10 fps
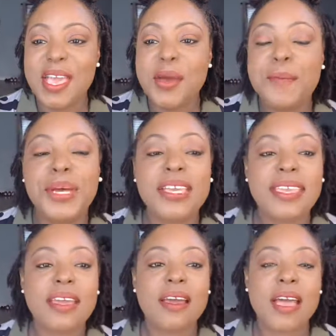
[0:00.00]
But
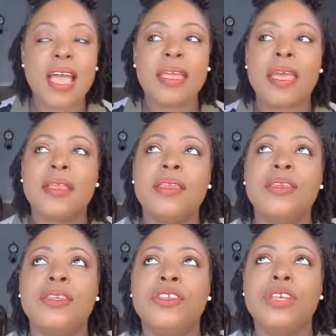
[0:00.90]
yeah,
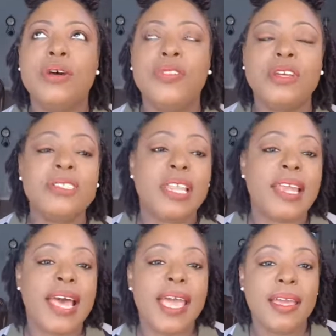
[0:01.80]
you know, there's a
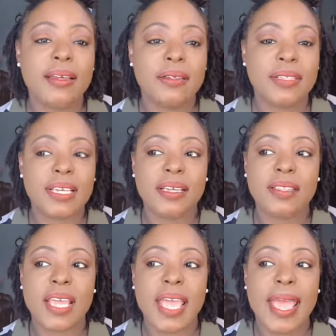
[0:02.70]
lot
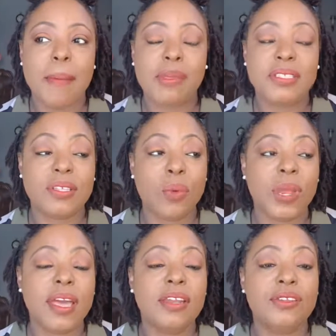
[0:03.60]
that happens. So we're
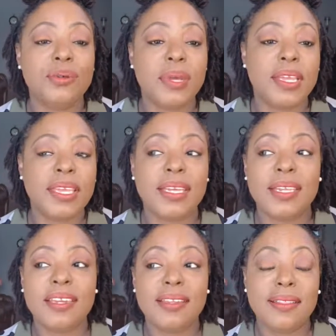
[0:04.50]
going to do it
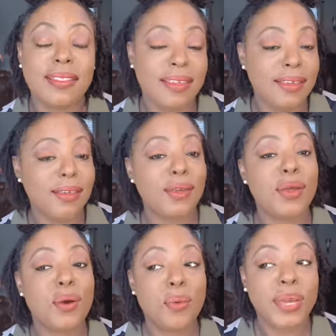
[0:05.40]
in the
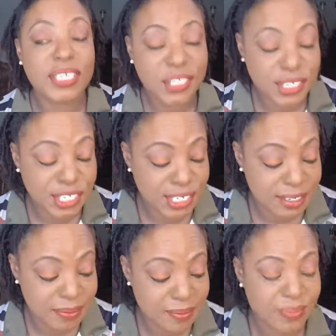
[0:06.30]
winter
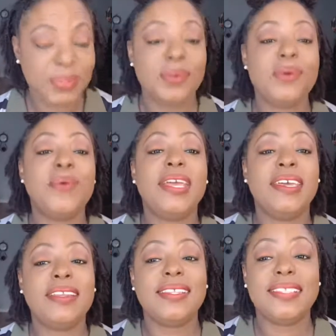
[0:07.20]

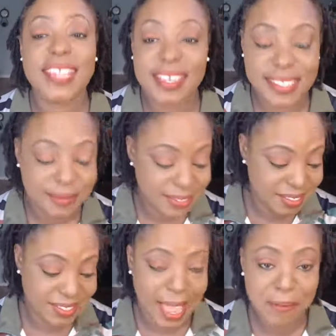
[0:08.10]
when the snakes have
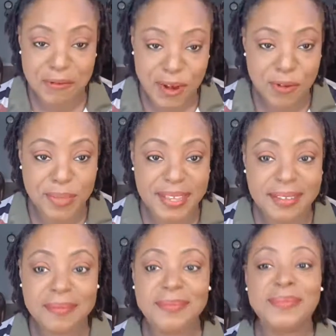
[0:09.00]
stopped
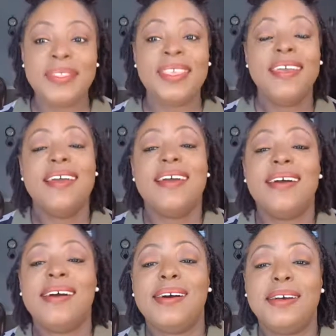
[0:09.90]
roaming.
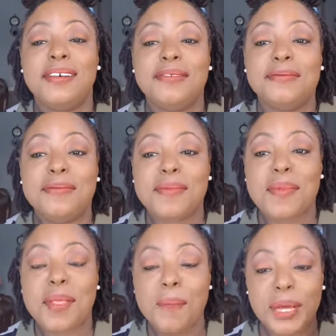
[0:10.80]

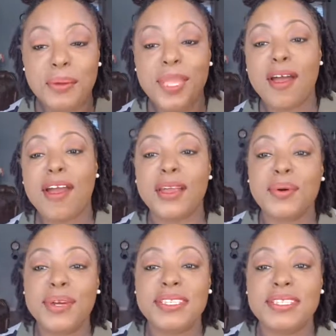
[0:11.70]
But we are
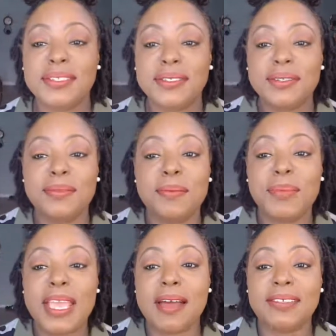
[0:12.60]
going to
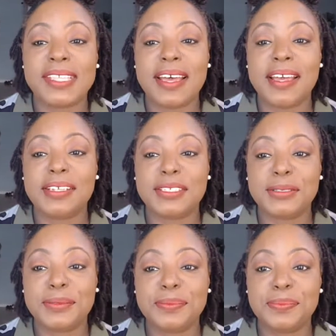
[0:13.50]
be outside.
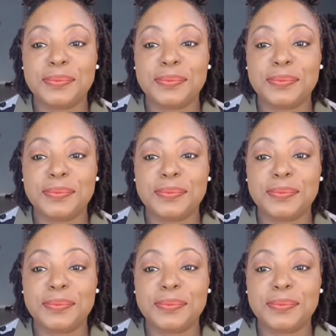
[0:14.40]
So